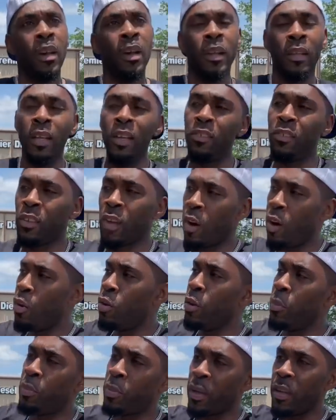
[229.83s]
This is the
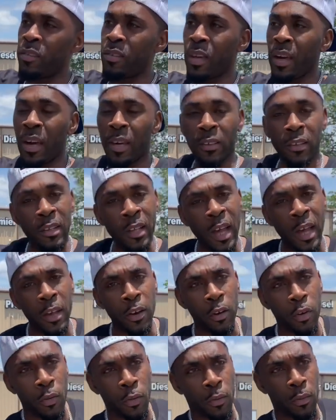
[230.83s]
only place that has a
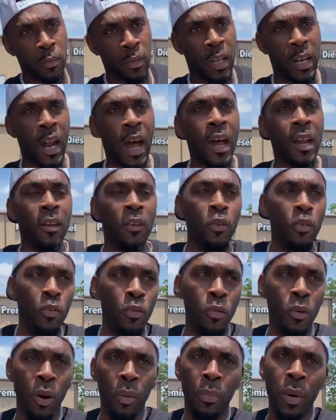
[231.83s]
Dyno that I knew
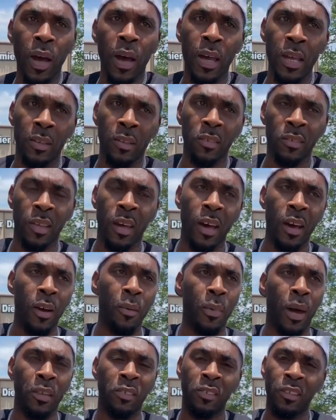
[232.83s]
about at the time.
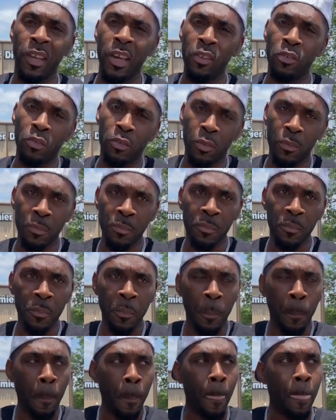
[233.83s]
I scheduled them,
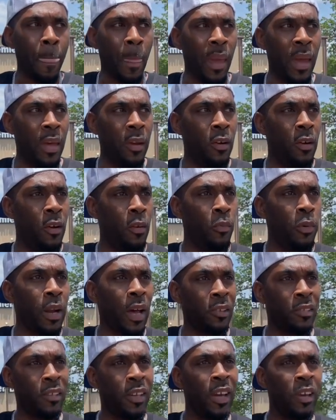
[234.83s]
and when
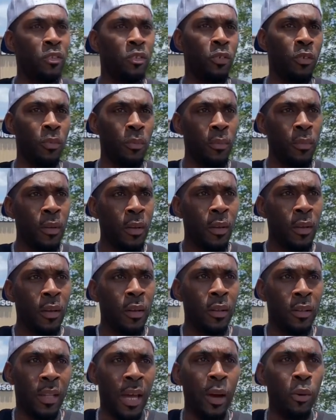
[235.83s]
I scheduled them,
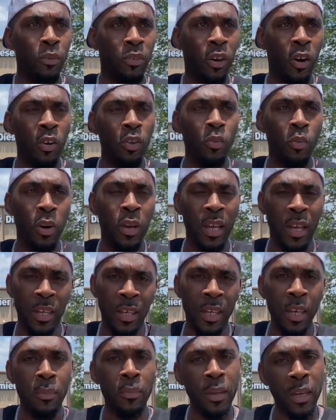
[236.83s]
they were the only one that
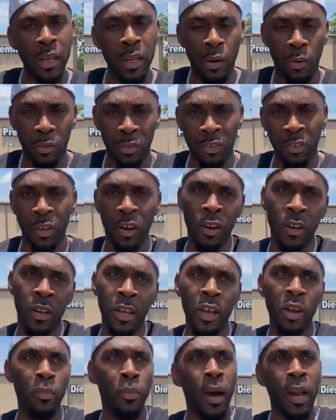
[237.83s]
could get me in on a
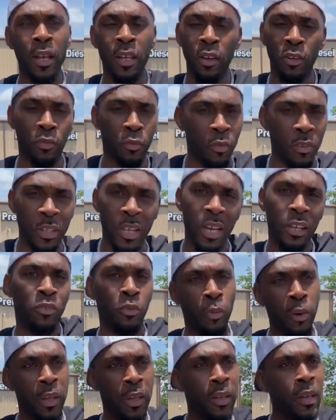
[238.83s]
Saturday. Everybody else was next
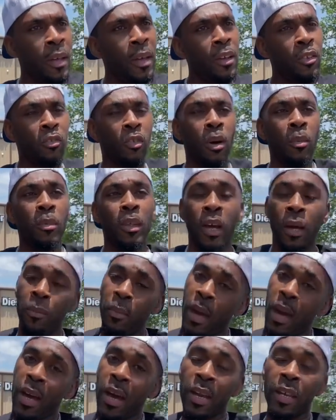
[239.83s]
week. So I'm like,
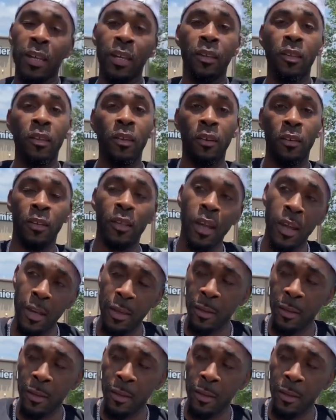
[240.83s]
man, I gotta get it done today.